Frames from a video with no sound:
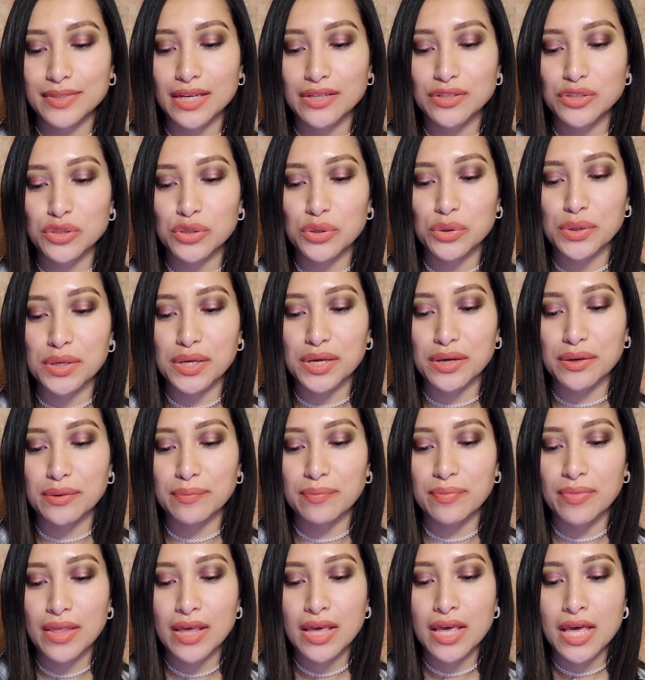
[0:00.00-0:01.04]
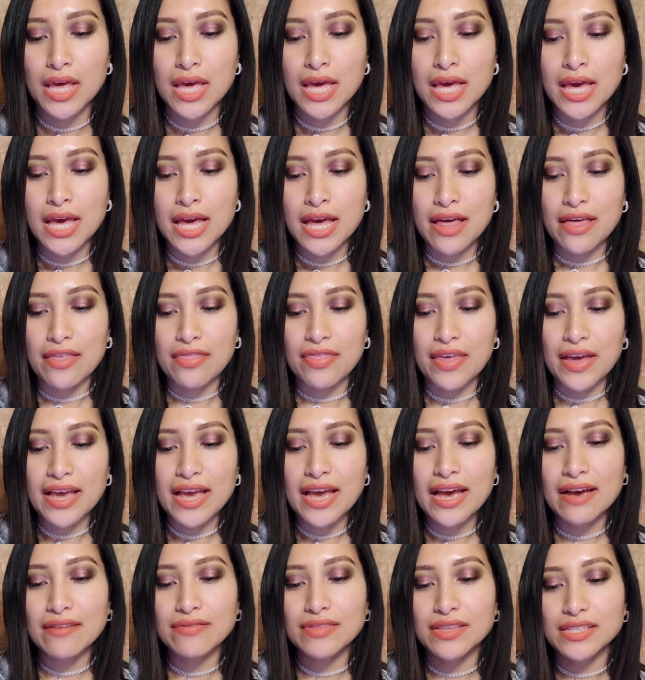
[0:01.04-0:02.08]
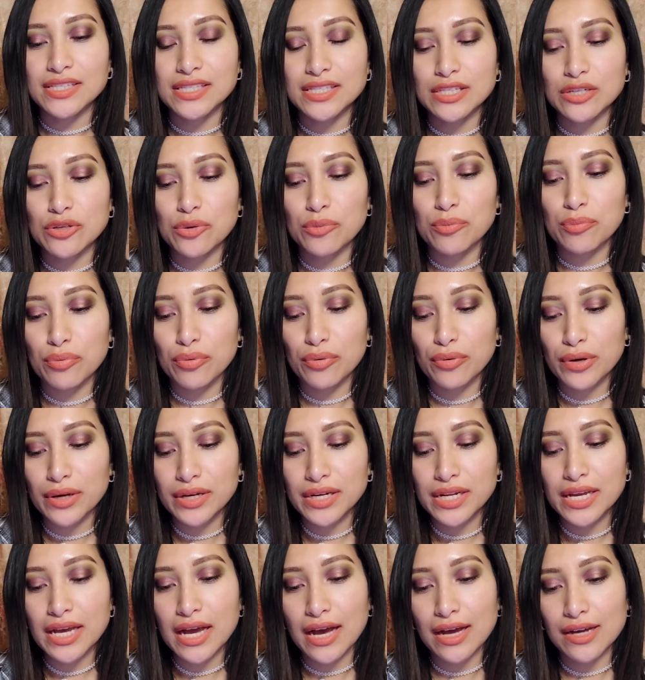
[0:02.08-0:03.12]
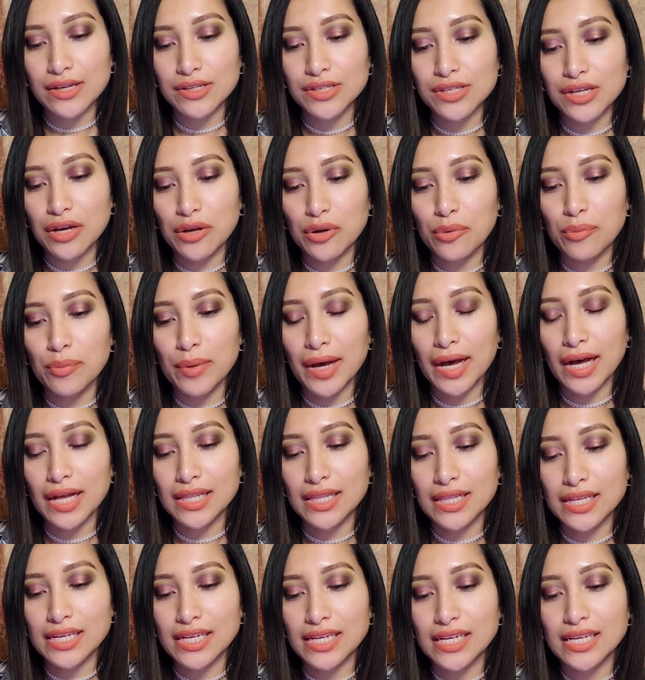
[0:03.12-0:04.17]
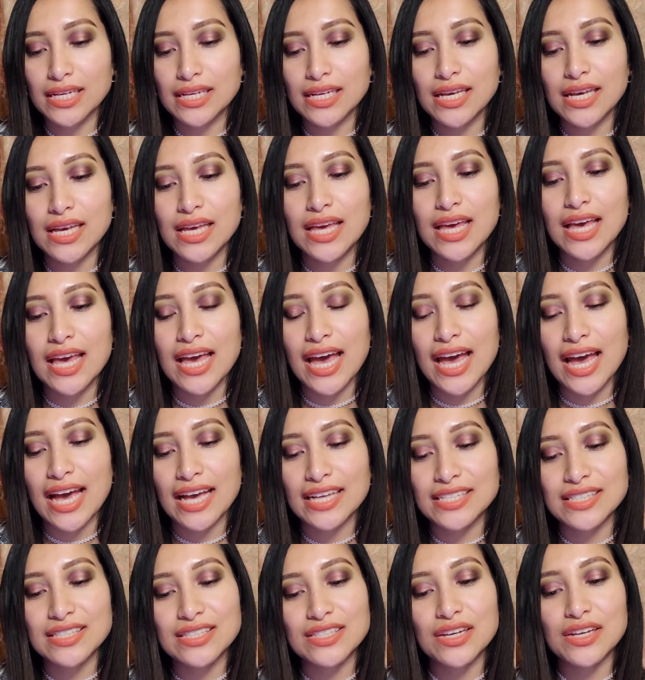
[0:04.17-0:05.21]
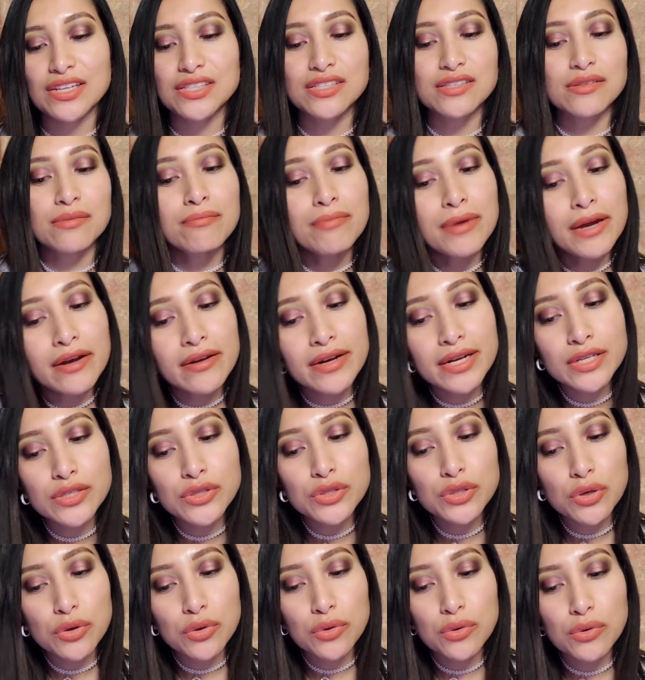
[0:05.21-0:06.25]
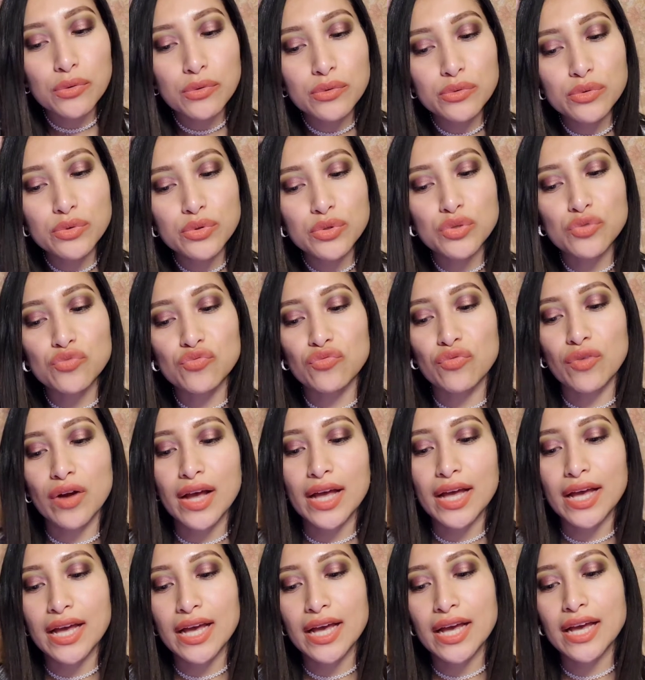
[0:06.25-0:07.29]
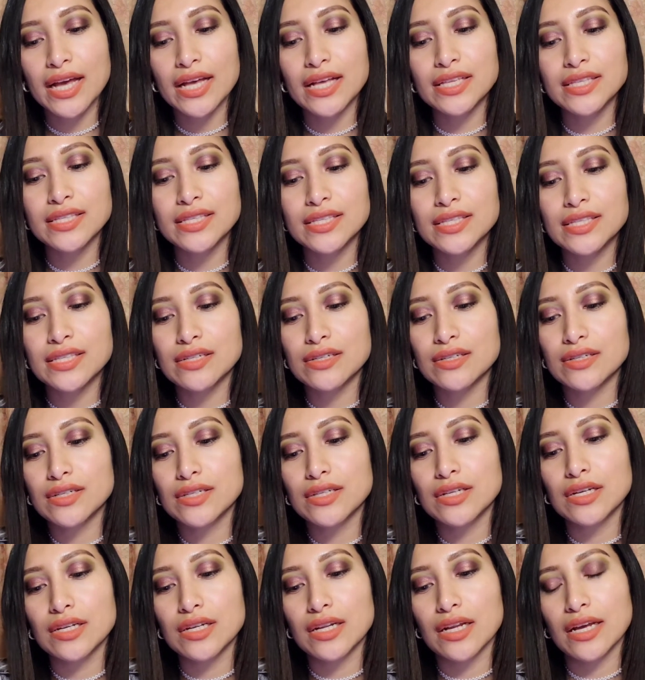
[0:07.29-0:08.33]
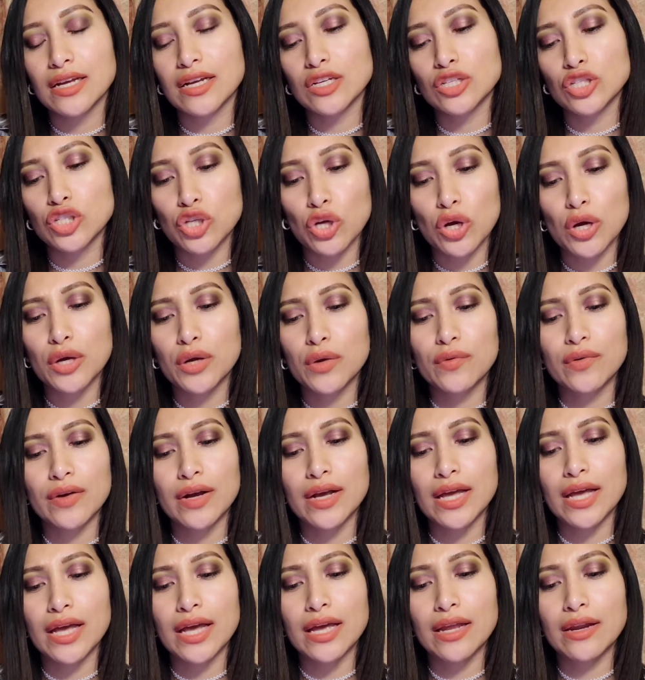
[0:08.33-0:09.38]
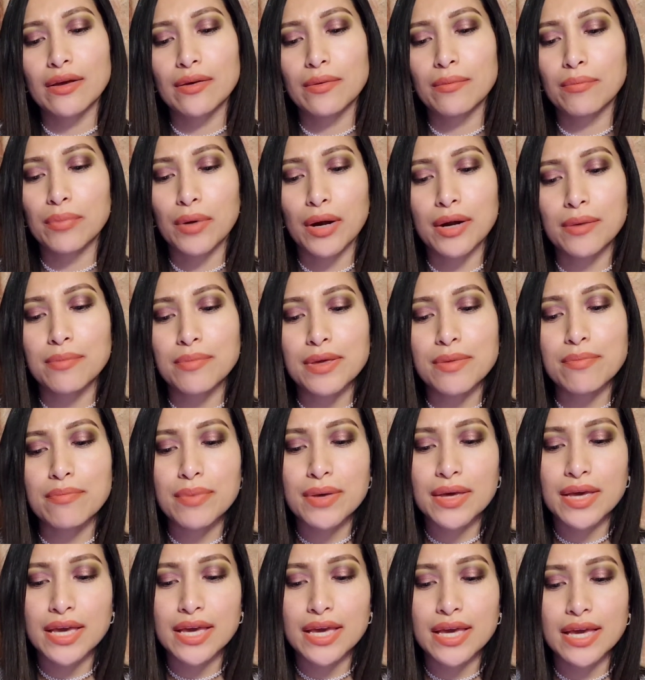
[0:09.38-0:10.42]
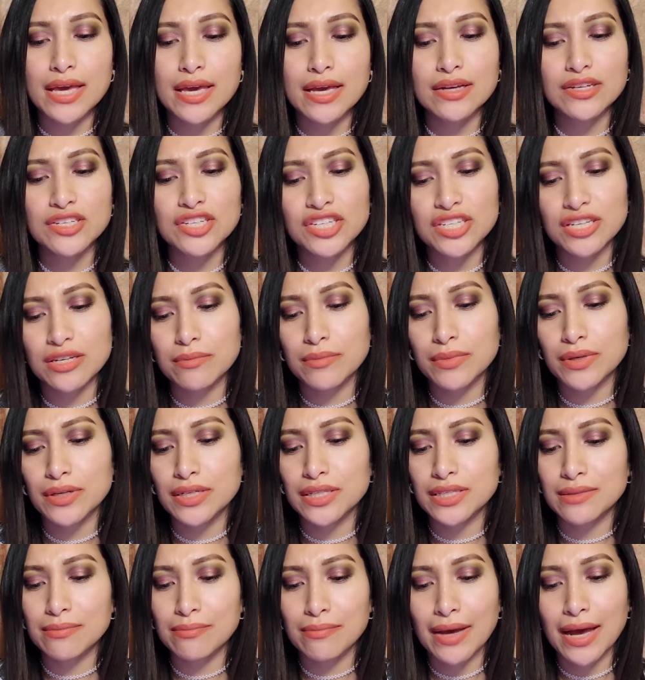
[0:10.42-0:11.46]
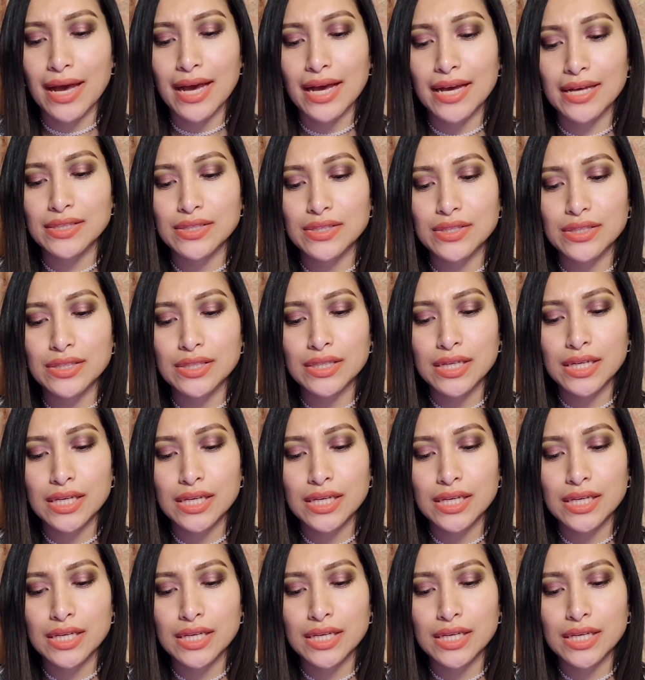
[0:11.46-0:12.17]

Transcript: So yeah, they have the Still Pretty eyeshadow palette. Has tons of berry tones, reds, like a dark red, Barbie pink, shimmers, mattes,